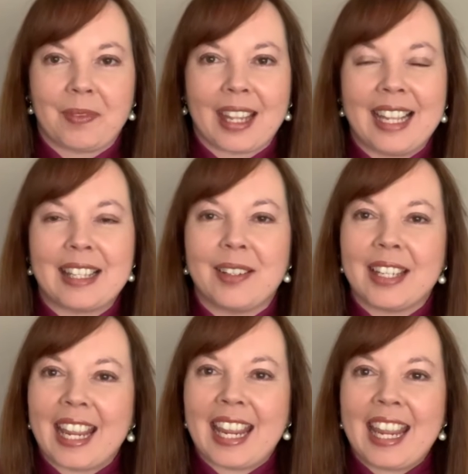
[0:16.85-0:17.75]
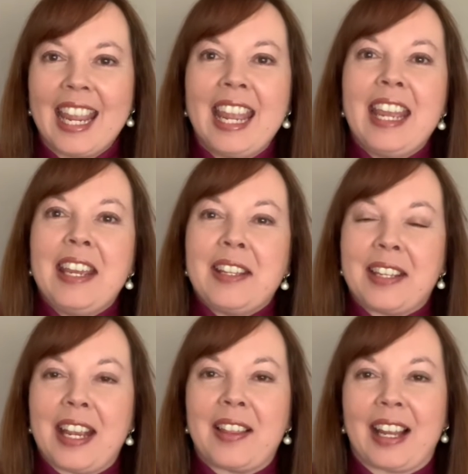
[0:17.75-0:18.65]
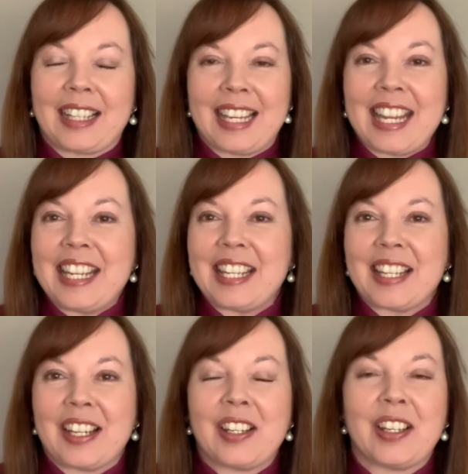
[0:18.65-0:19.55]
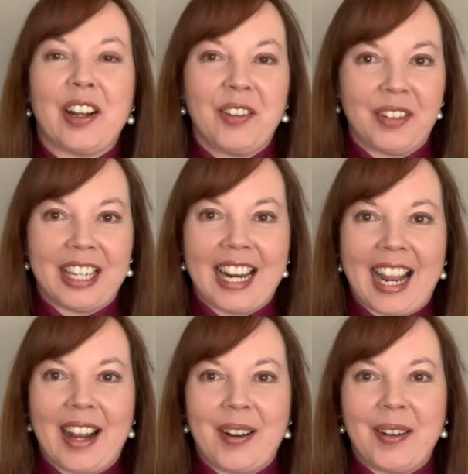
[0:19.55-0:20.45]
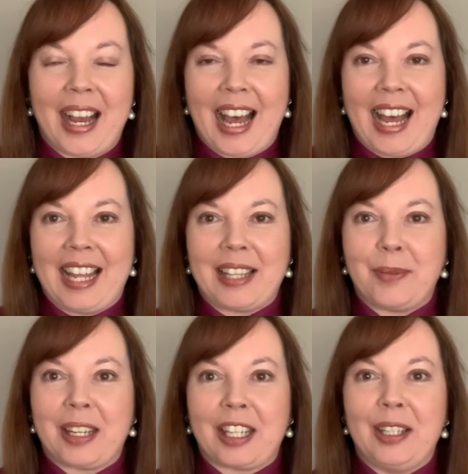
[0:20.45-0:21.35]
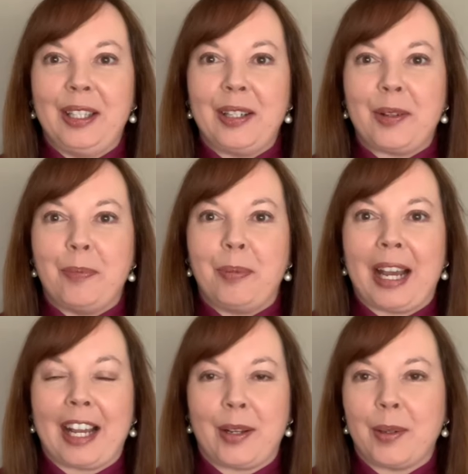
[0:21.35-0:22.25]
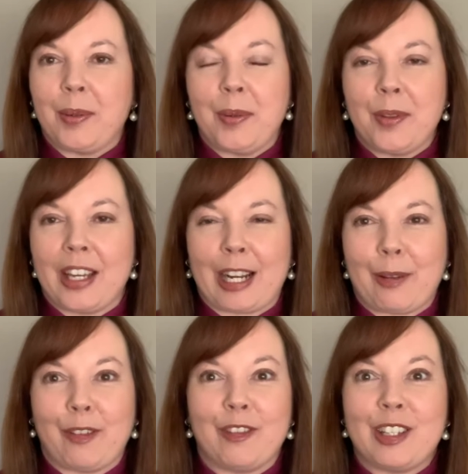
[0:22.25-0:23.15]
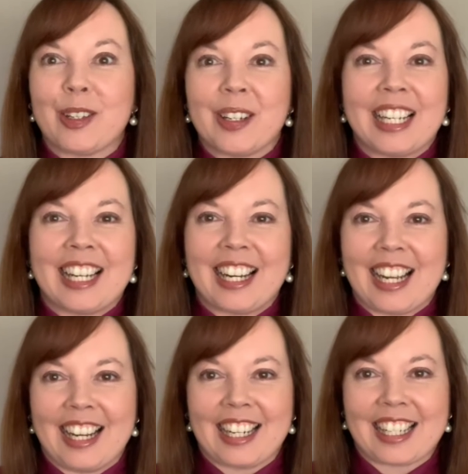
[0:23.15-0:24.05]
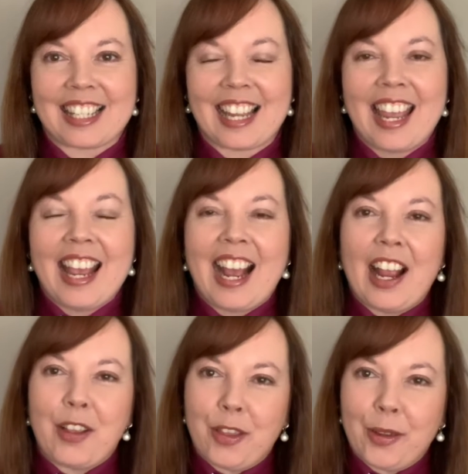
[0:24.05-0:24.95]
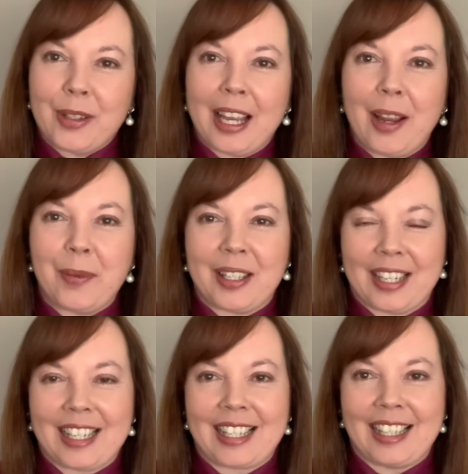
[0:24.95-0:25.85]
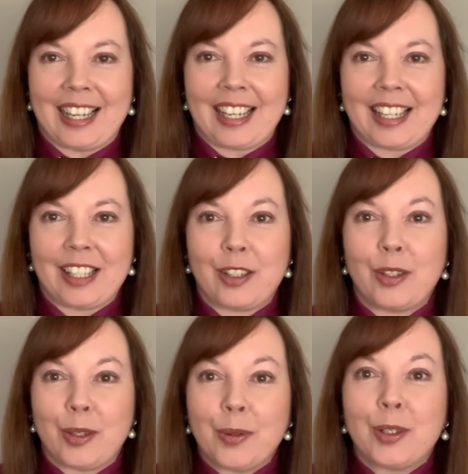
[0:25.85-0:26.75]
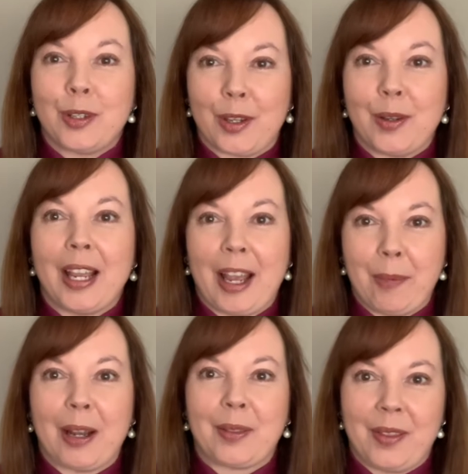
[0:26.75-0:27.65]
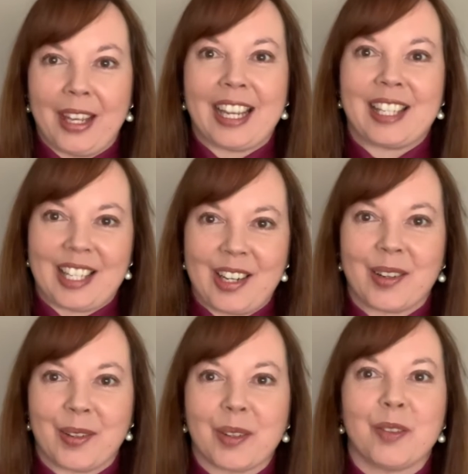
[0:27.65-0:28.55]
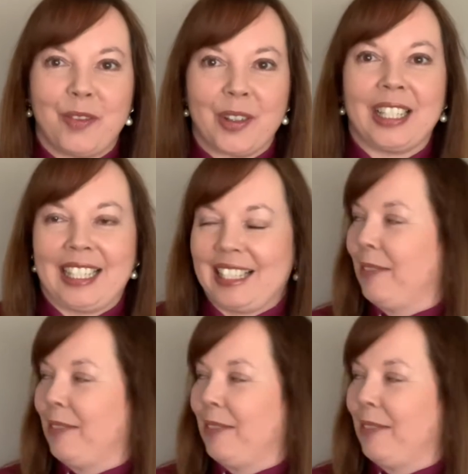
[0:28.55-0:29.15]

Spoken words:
And today, seeing that Easter is over now and we can look back on all that of joy in our hearts, I thought I would just like to talk to you about this cross for a little